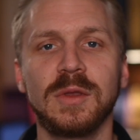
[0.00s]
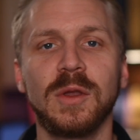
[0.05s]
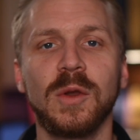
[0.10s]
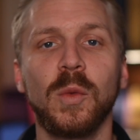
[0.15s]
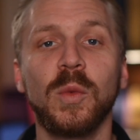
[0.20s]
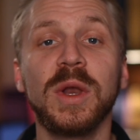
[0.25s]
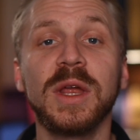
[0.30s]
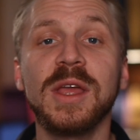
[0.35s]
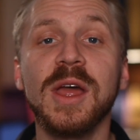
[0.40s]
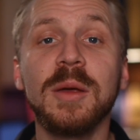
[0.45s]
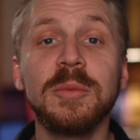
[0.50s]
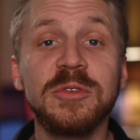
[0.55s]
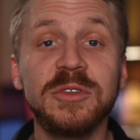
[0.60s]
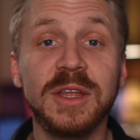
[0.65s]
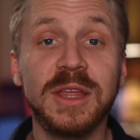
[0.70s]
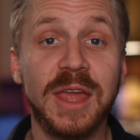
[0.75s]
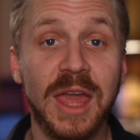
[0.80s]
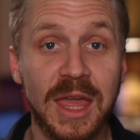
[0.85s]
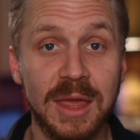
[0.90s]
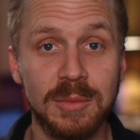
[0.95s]
When it comes to
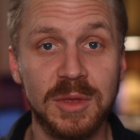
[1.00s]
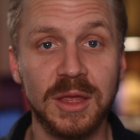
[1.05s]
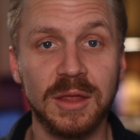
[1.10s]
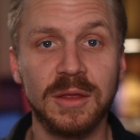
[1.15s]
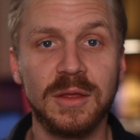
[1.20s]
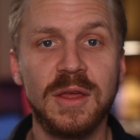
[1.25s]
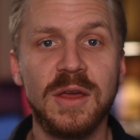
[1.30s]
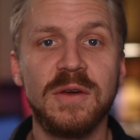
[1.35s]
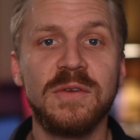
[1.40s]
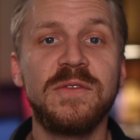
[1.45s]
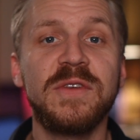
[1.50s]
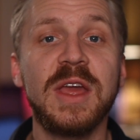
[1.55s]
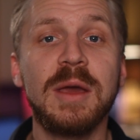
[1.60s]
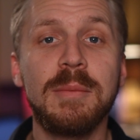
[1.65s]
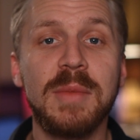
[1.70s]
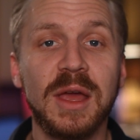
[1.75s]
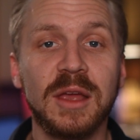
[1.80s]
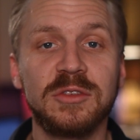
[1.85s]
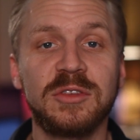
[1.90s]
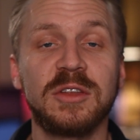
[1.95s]
gaming,
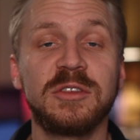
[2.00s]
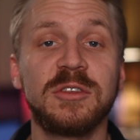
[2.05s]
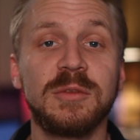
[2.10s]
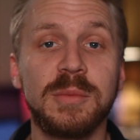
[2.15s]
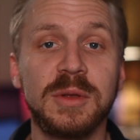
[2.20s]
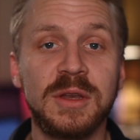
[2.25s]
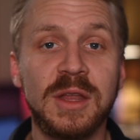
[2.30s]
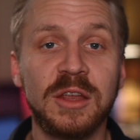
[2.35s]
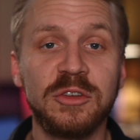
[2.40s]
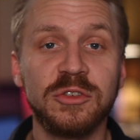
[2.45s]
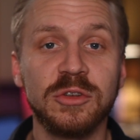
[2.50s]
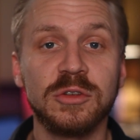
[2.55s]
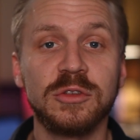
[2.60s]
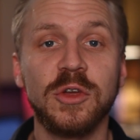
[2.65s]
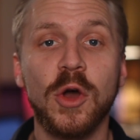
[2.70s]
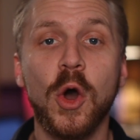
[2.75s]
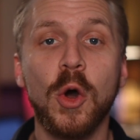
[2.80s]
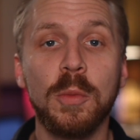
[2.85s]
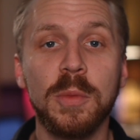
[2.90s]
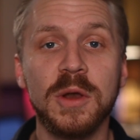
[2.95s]
VMX has the potential
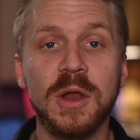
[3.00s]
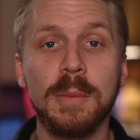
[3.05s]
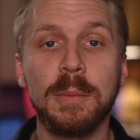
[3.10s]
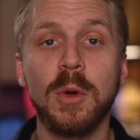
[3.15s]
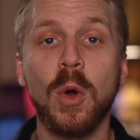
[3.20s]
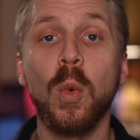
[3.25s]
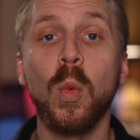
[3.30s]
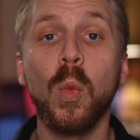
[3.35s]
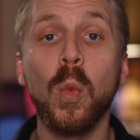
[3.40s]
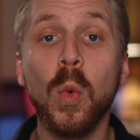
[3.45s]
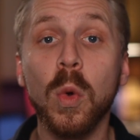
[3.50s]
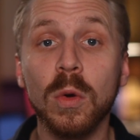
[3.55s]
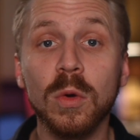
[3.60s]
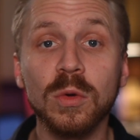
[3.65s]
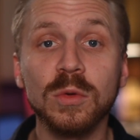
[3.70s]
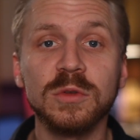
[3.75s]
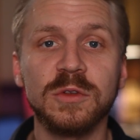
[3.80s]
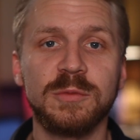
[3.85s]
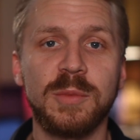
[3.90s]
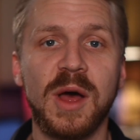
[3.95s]
to open up a
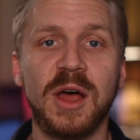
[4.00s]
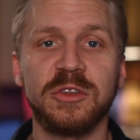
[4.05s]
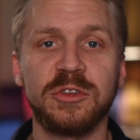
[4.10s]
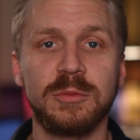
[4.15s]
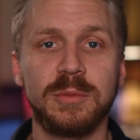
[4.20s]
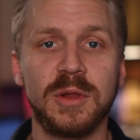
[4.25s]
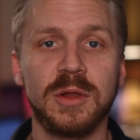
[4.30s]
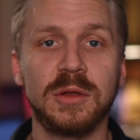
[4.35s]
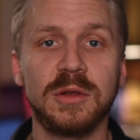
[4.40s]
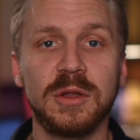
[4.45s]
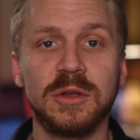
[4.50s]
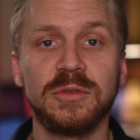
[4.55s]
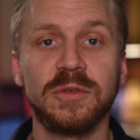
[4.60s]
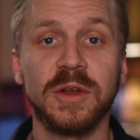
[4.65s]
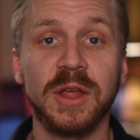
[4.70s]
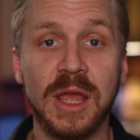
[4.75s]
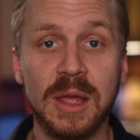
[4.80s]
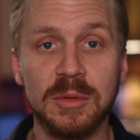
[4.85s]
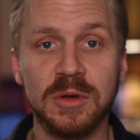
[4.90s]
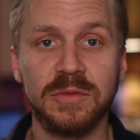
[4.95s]
world of possibilities for
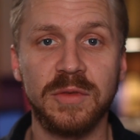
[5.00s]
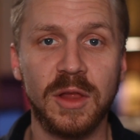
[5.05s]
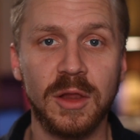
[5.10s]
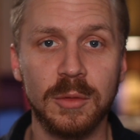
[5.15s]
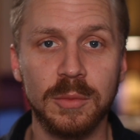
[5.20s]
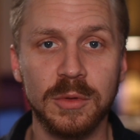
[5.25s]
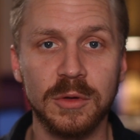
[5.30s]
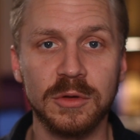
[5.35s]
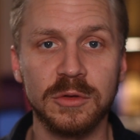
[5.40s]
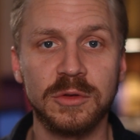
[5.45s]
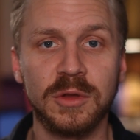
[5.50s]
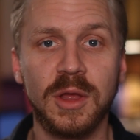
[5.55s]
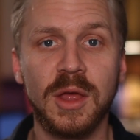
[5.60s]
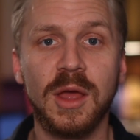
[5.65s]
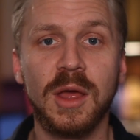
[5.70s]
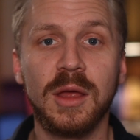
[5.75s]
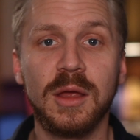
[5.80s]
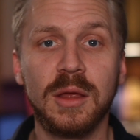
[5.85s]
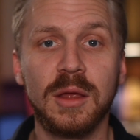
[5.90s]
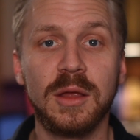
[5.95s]
game developers.
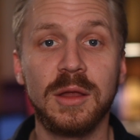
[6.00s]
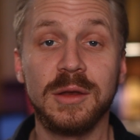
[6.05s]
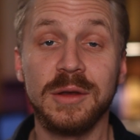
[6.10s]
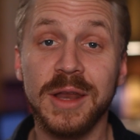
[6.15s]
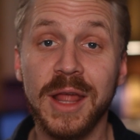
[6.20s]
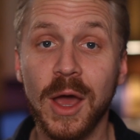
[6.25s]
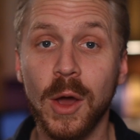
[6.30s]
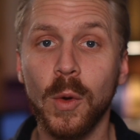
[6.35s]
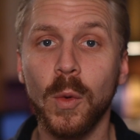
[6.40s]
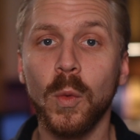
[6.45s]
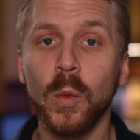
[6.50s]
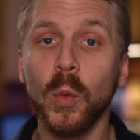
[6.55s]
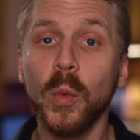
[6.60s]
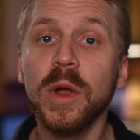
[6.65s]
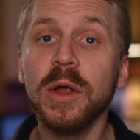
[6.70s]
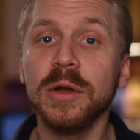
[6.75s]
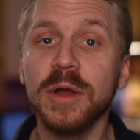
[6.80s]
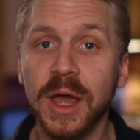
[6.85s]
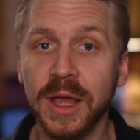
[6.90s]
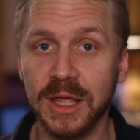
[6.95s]
Now,
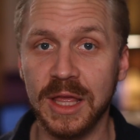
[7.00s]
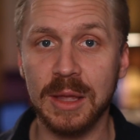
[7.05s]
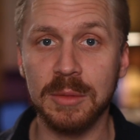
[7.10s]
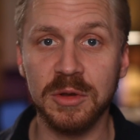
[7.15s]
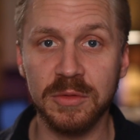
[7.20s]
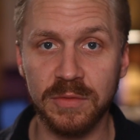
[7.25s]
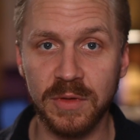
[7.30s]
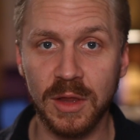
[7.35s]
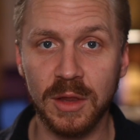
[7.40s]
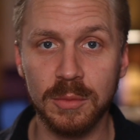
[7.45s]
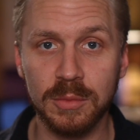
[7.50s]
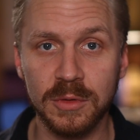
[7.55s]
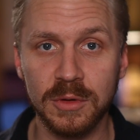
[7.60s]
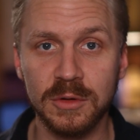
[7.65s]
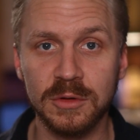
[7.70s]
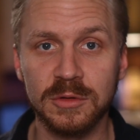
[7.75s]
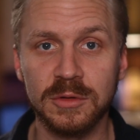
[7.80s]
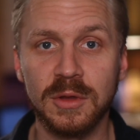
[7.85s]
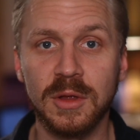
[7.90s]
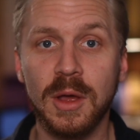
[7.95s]
we're not game
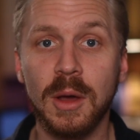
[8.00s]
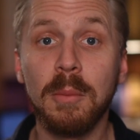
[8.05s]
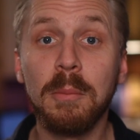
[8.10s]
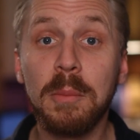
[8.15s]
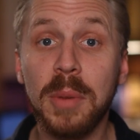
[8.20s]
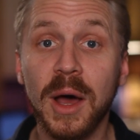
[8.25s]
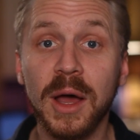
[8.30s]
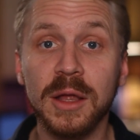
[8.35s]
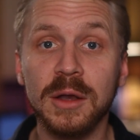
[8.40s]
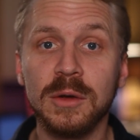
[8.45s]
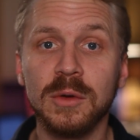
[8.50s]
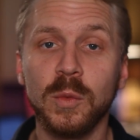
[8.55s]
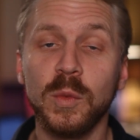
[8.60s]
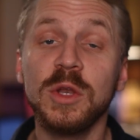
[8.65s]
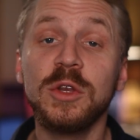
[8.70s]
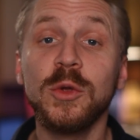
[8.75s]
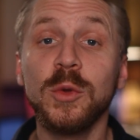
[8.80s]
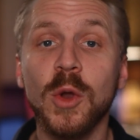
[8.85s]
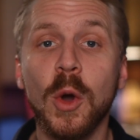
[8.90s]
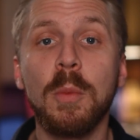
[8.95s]
developers, but we
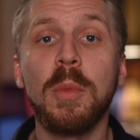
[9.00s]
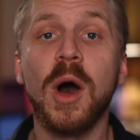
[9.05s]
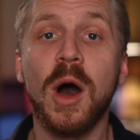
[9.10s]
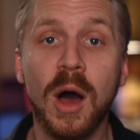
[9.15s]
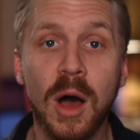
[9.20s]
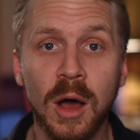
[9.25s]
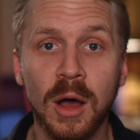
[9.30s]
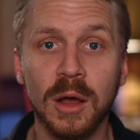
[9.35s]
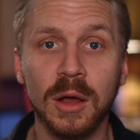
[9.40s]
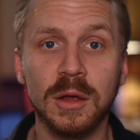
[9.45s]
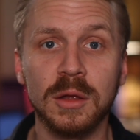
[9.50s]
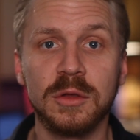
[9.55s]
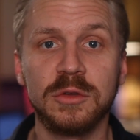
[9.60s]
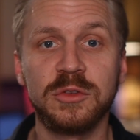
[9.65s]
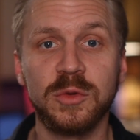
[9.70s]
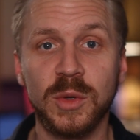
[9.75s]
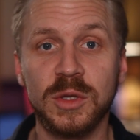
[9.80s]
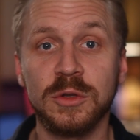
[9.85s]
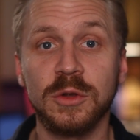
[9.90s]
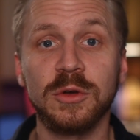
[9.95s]
do know Pong,
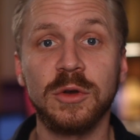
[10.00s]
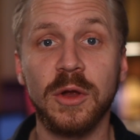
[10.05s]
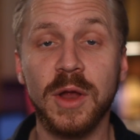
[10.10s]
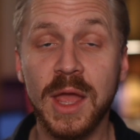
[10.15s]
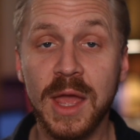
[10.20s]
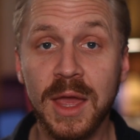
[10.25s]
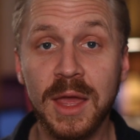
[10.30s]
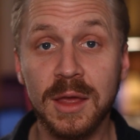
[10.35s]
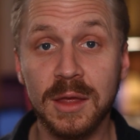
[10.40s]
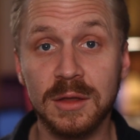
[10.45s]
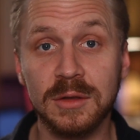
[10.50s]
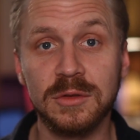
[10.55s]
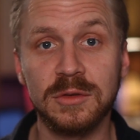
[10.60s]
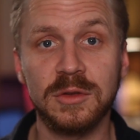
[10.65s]
so we turned our hands